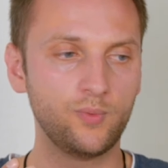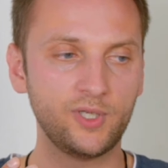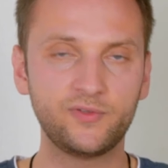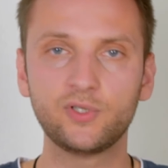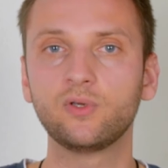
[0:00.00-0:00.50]

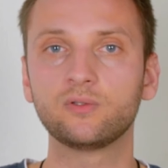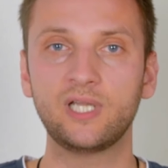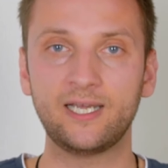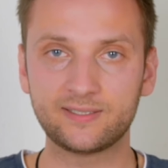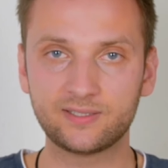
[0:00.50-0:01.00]
if you
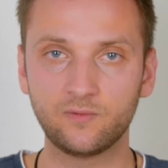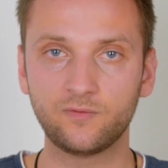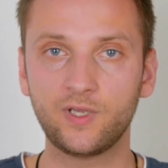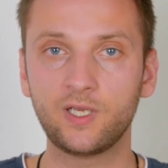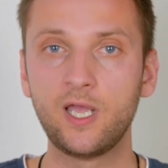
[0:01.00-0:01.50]
don't like
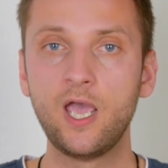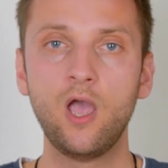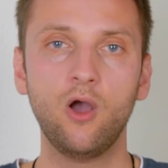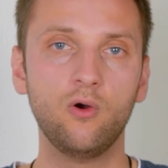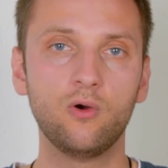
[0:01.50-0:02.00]
something
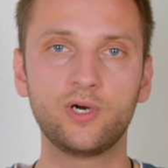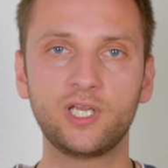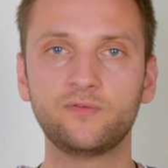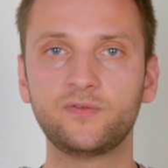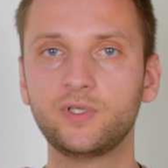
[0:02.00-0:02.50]
or
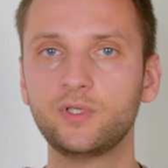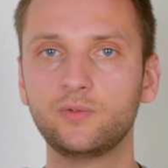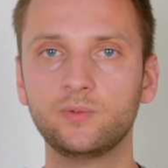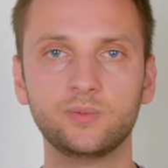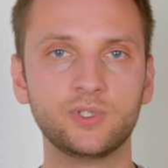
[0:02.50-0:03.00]
if
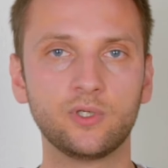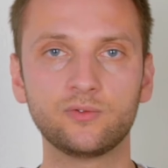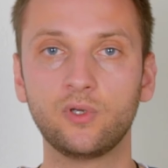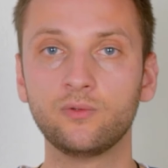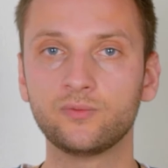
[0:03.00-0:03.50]
you you
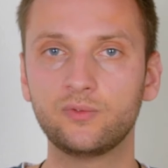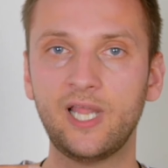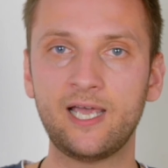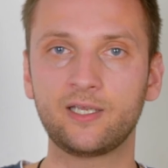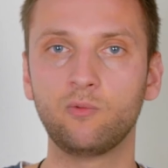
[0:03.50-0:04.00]
know don't
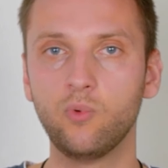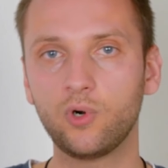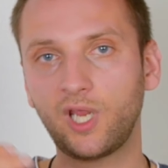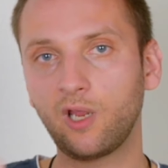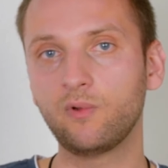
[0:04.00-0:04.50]
like
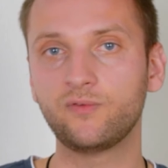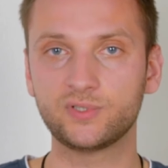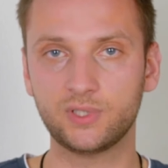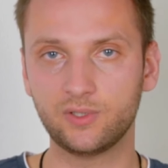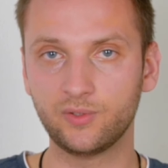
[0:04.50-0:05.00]
working with
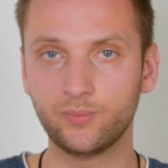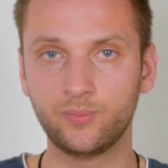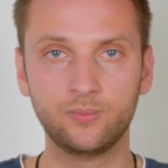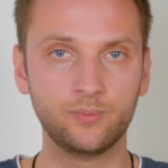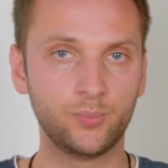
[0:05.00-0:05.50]
a certain
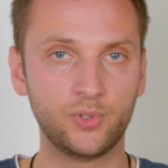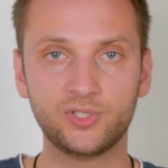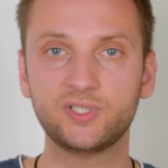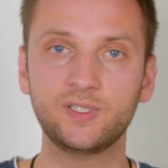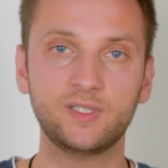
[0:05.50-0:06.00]

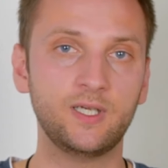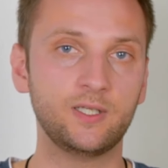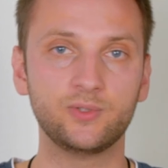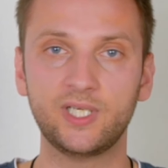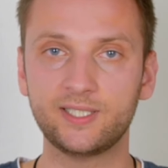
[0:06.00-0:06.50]
person
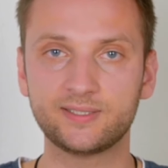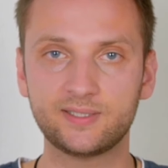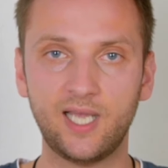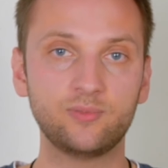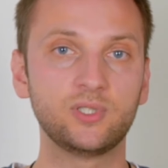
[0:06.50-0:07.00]
then
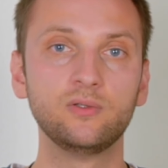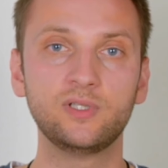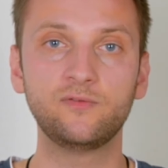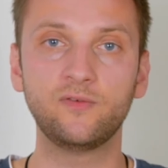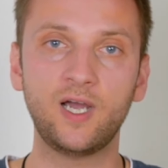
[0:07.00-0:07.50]
it's
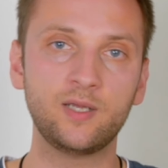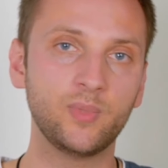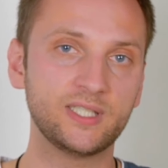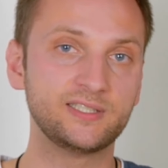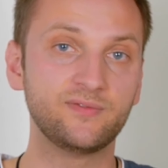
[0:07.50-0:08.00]
absolutely
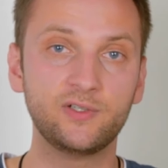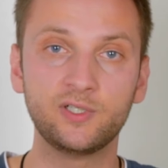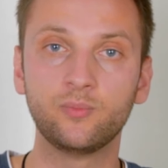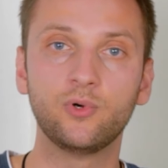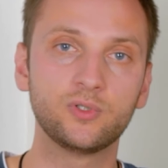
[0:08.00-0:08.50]
fine but it's
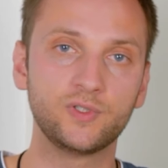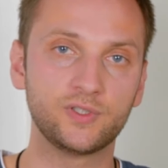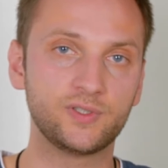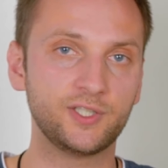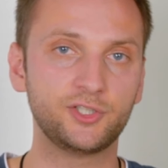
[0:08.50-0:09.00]
very
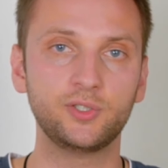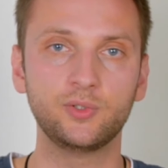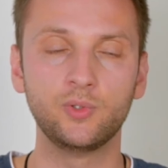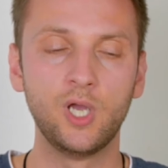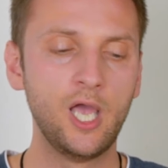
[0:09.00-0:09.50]
important that
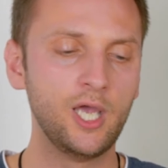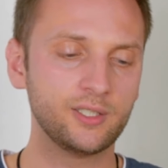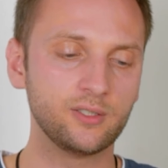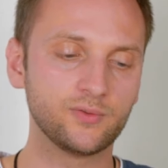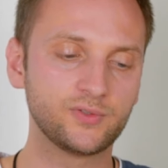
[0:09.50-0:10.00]
you
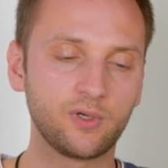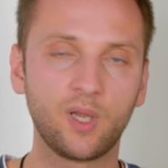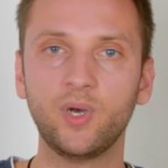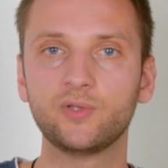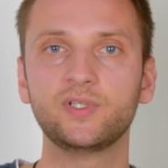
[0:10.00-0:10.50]
you know
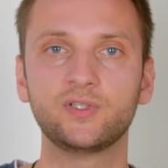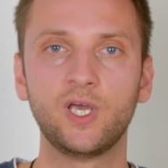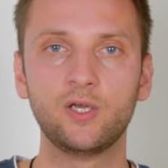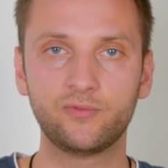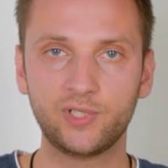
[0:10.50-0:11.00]
talk about it
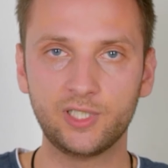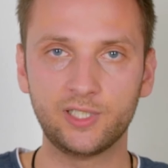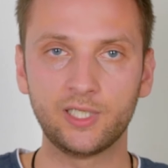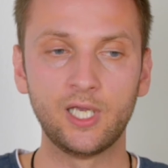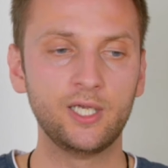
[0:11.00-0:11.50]

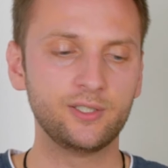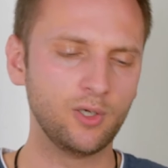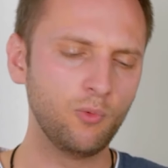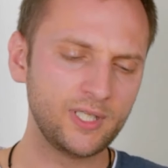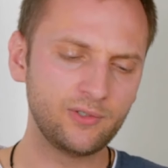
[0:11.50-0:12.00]
freely
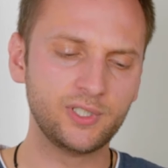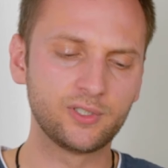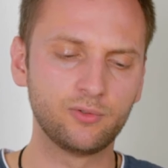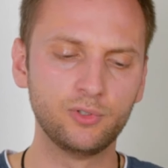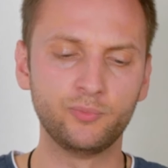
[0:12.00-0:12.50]
you know whether in
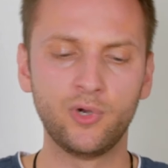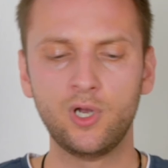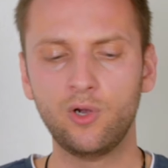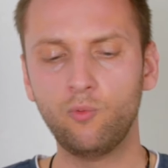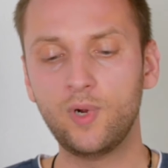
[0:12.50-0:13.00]
the group
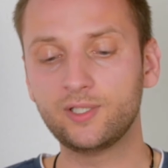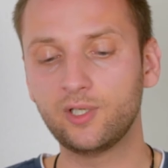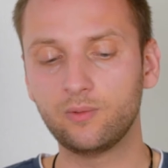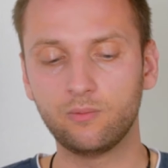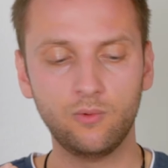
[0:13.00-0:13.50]

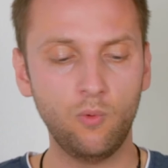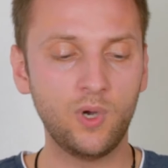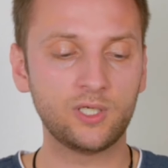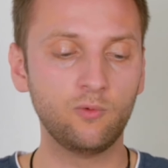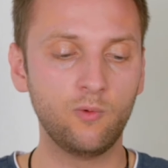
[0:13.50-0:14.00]
whether
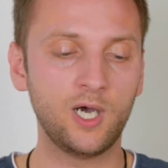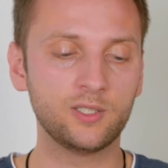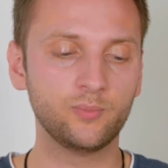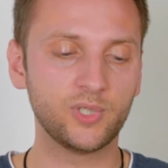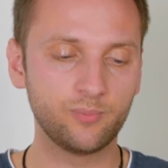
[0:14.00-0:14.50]

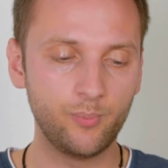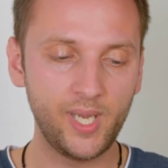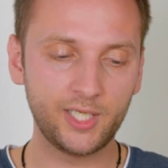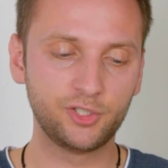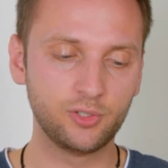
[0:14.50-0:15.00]
one-on-one but
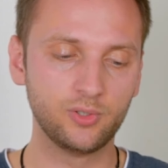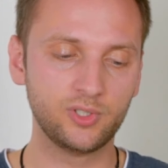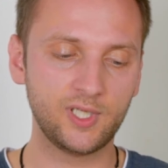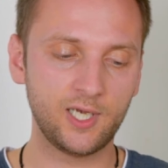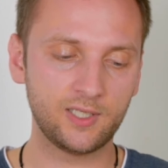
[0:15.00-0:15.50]
make
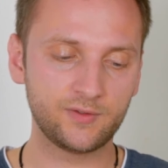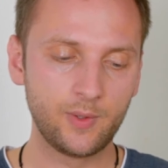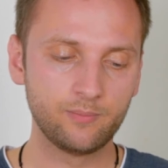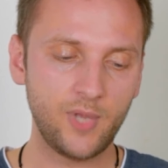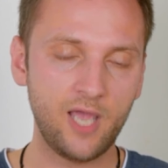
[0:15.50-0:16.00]
sure that
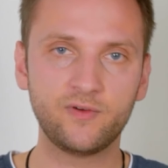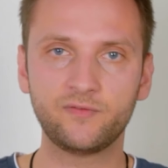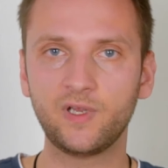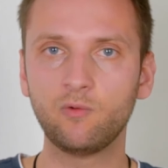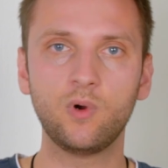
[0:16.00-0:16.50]

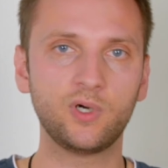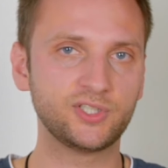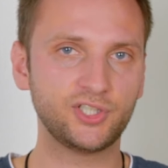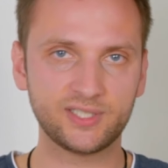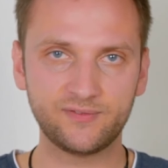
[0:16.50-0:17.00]
everything
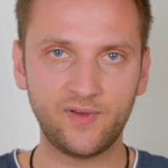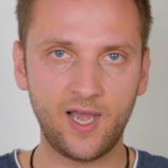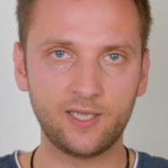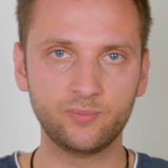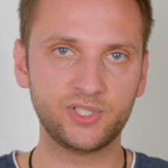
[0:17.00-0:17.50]
works just
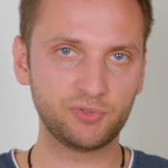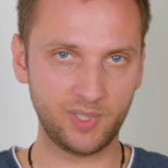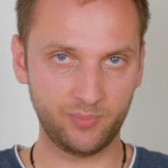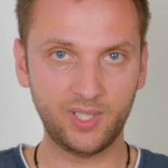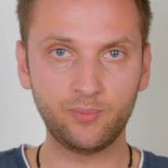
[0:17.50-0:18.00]
fine
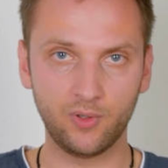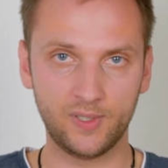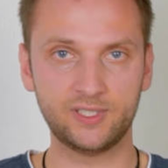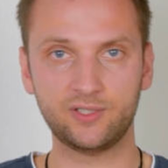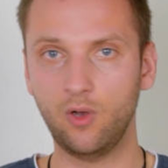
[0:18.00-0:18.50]
between
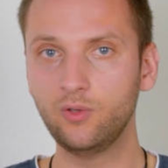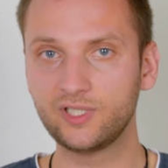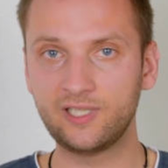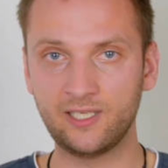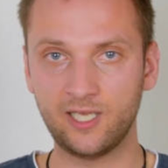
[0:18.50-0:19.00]
people and that all
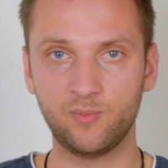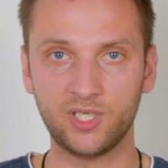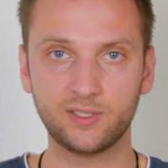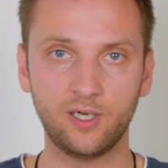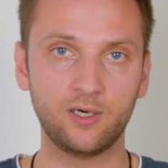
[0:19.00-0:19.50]
the
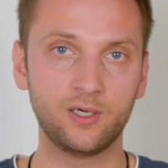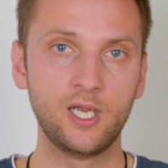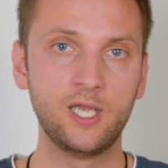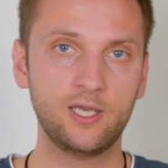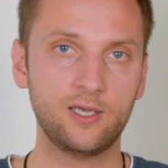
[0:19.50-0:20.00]
dynamics are
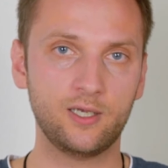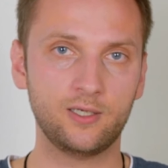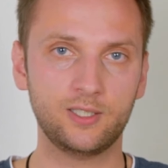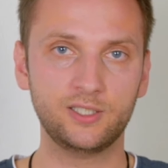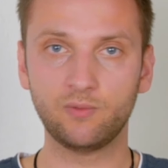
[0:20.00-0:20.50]

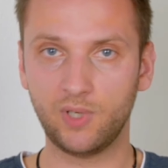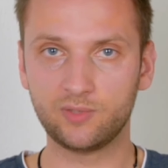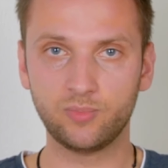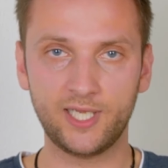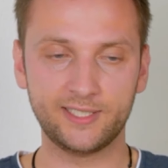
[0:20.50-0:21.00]
uh, in the
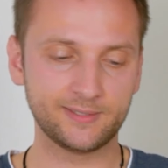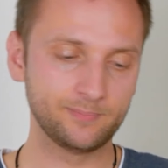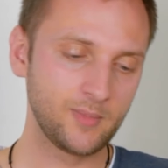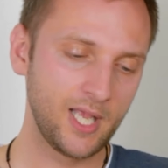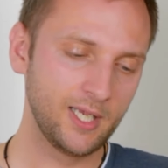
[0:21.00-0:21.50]
right
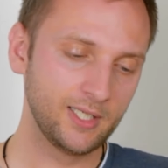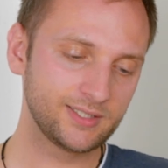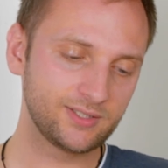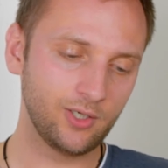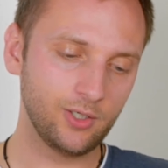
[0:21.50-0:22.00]
place.
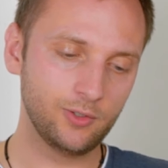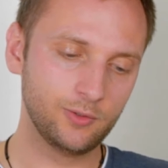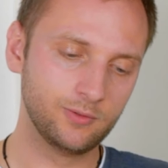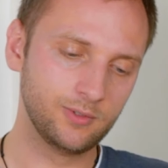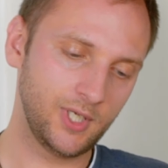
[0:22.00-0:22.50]

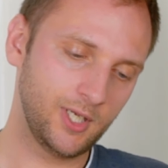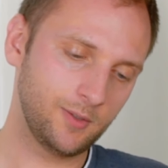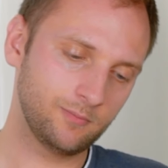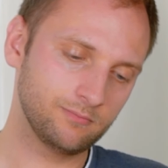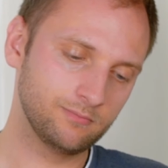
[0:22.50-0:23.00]
So
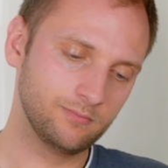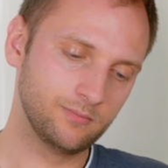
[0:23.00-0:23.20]
um,